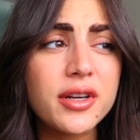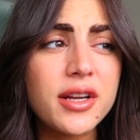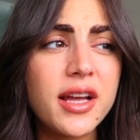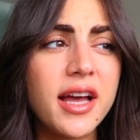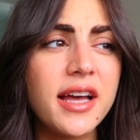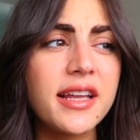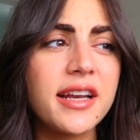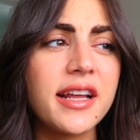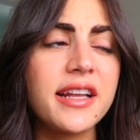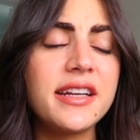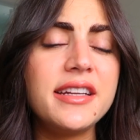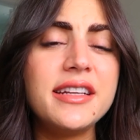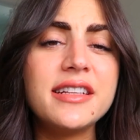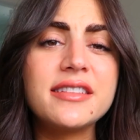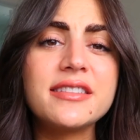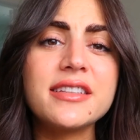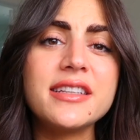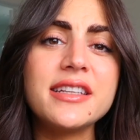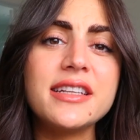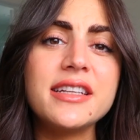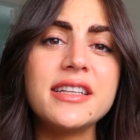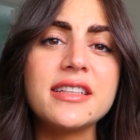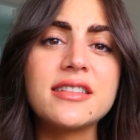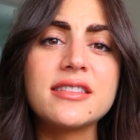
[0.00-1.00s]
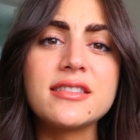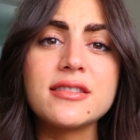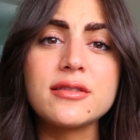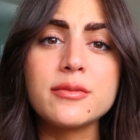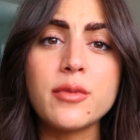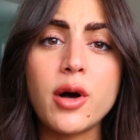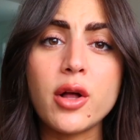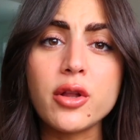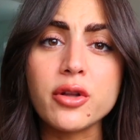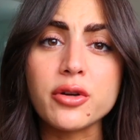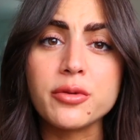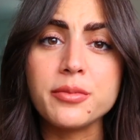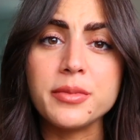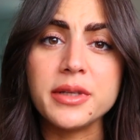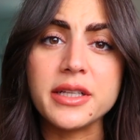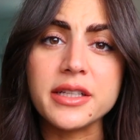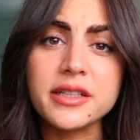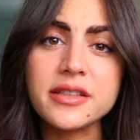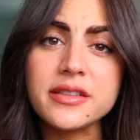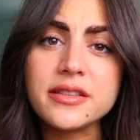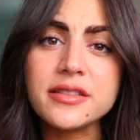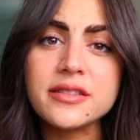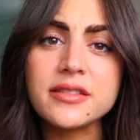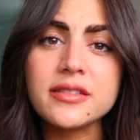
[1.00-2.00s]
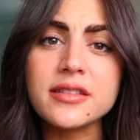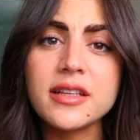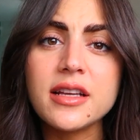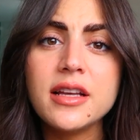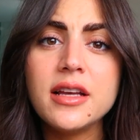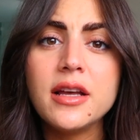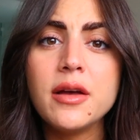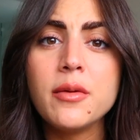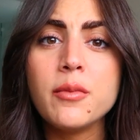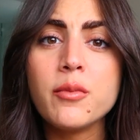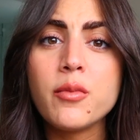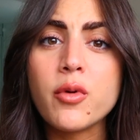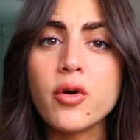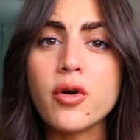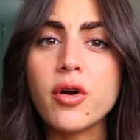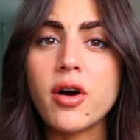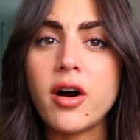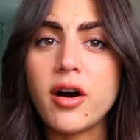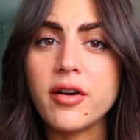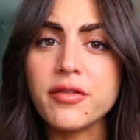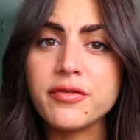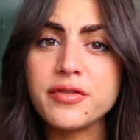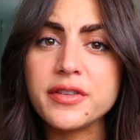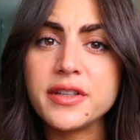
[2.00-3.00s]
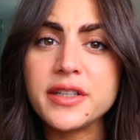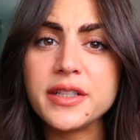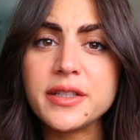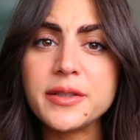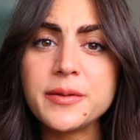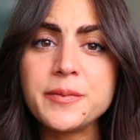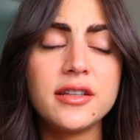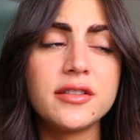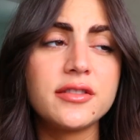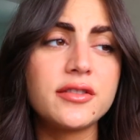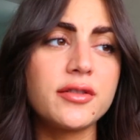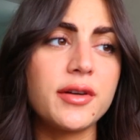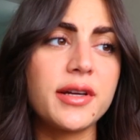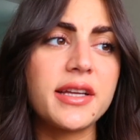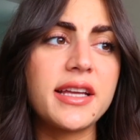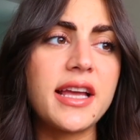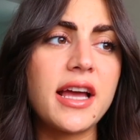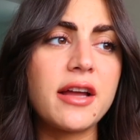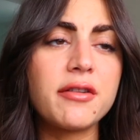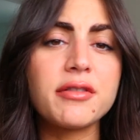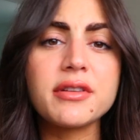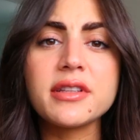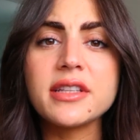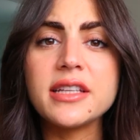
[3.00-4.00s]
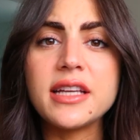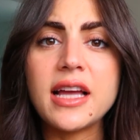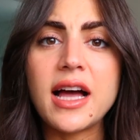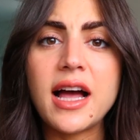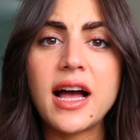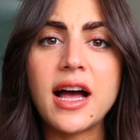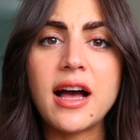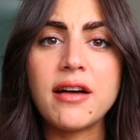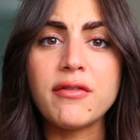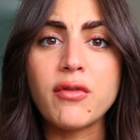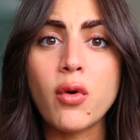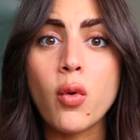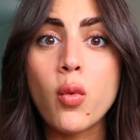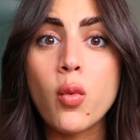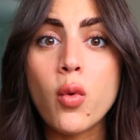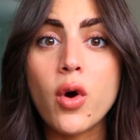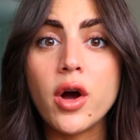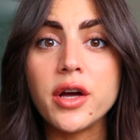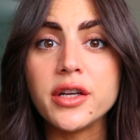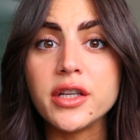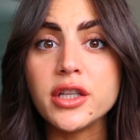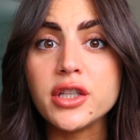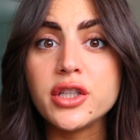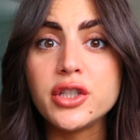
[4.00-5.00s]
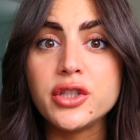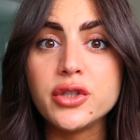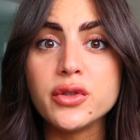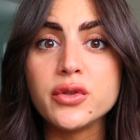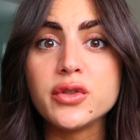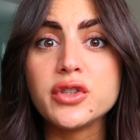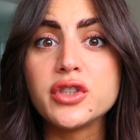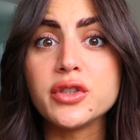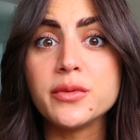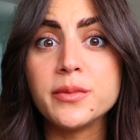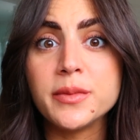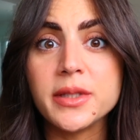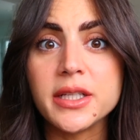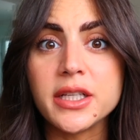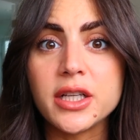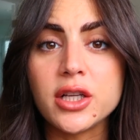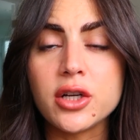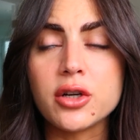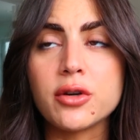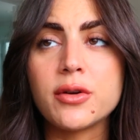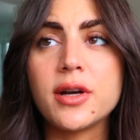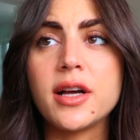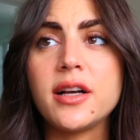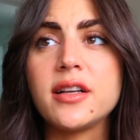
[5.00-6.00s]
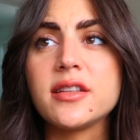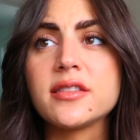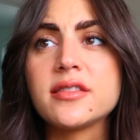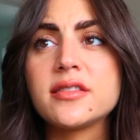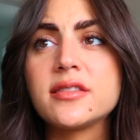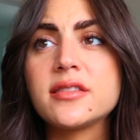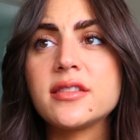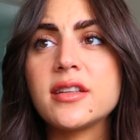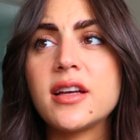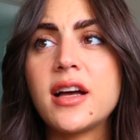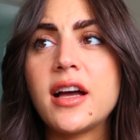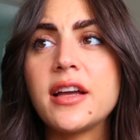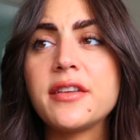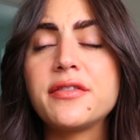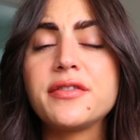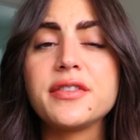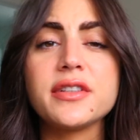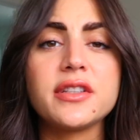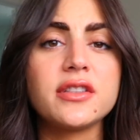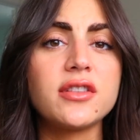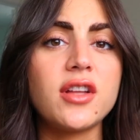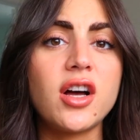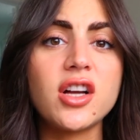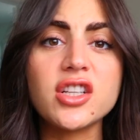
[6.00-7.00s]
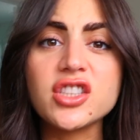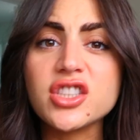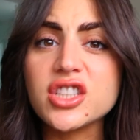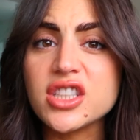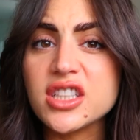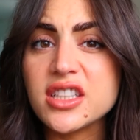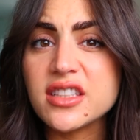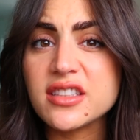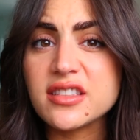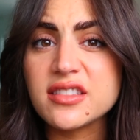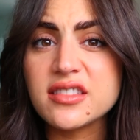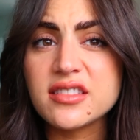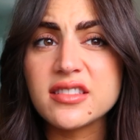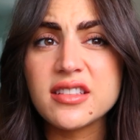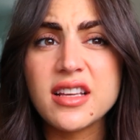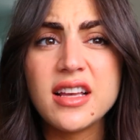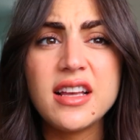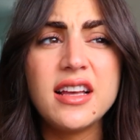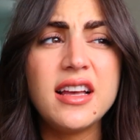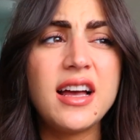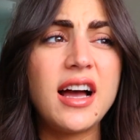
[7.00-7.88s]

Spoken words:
and I need to eat smaller meals more often. So I can't really have one huge meal or else I feel nauseous.